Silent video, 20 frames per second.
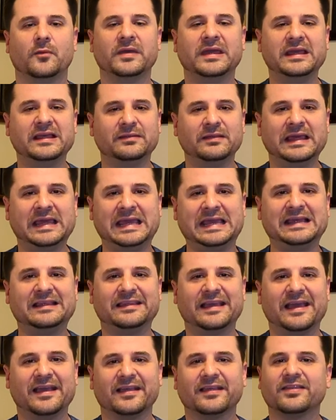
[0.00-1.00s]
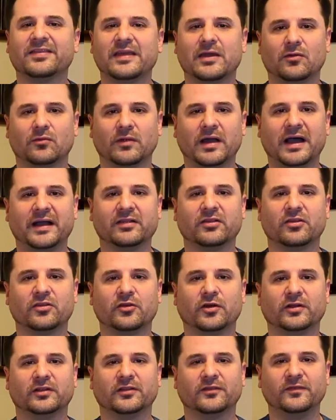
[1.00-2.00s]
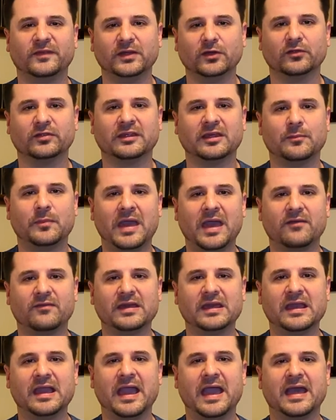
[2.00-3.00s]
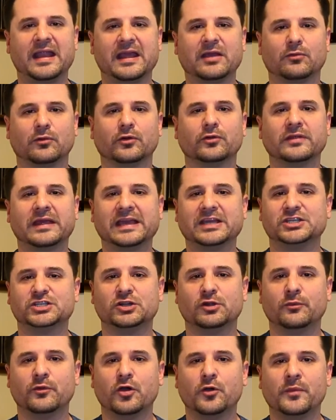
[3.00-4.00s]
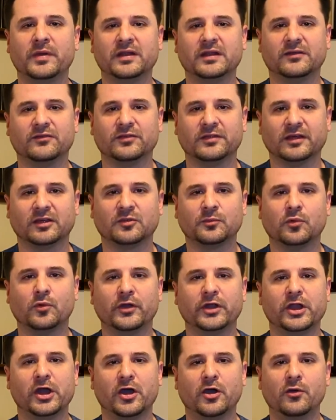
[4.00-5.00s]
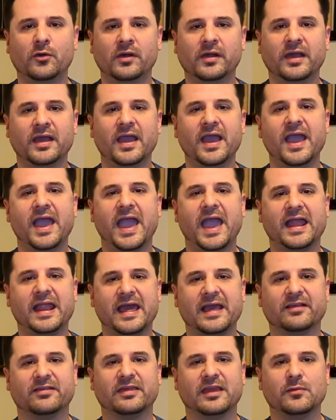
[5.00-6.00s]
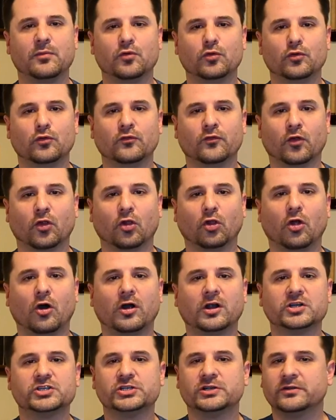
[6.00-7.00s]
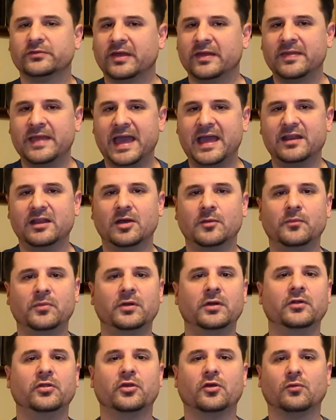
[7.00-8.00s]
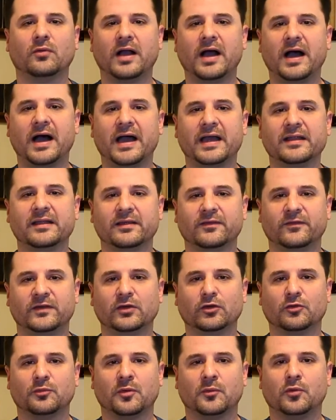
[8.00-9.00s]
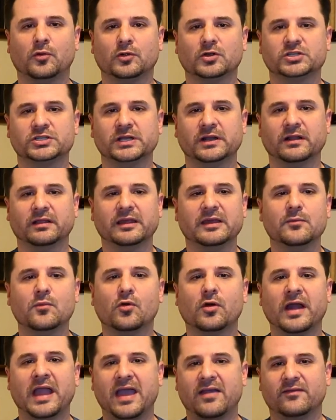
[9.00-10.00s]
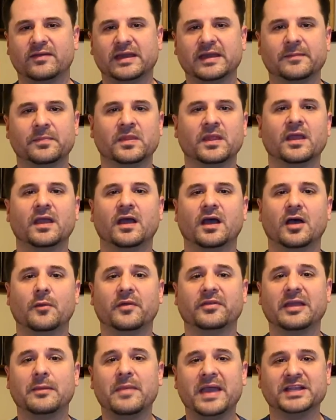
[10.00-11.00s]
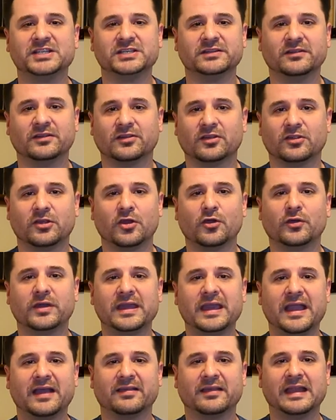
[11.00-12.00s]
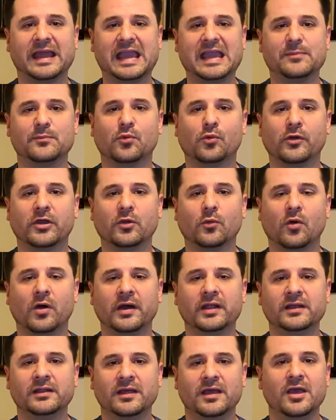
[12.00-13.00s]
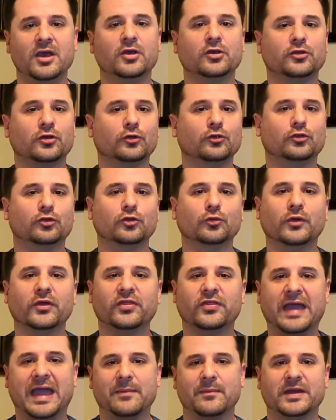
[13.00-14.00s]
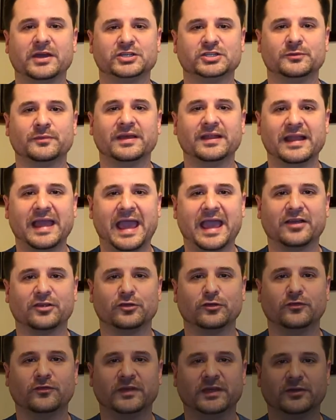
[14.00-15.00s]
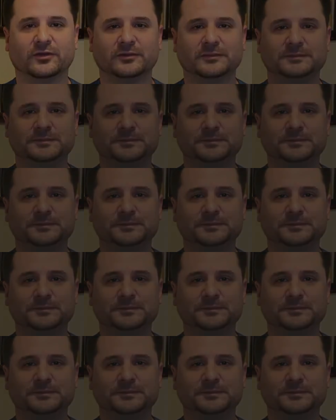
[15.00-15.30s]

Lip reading: He says that rods start to feel tip heavy at a rotational moment of 6.0, and as they move larger than that number, the rod feels proportionately more heavy. As I mentioned, the Satoki has an 8.1, so do with that measurement as you feel.